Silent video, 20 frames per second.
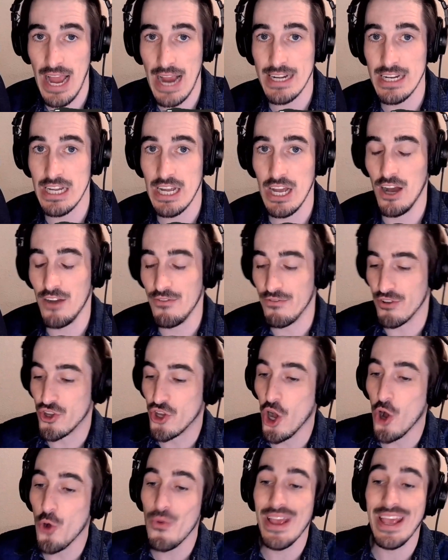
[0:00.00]
of
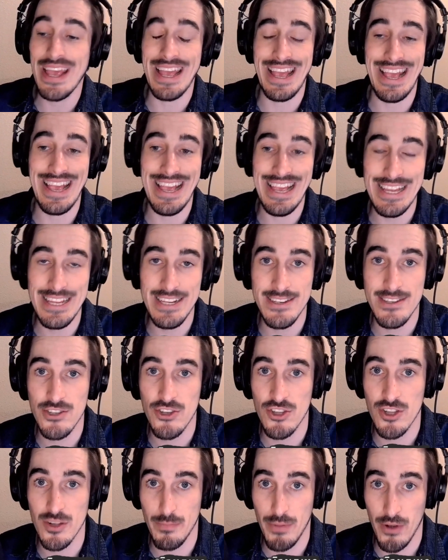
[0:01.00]
going into the
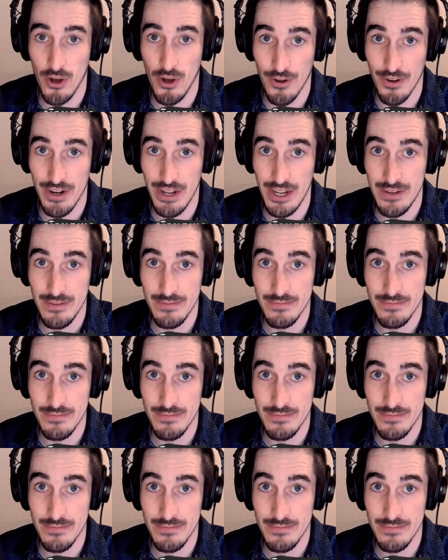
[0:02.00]
party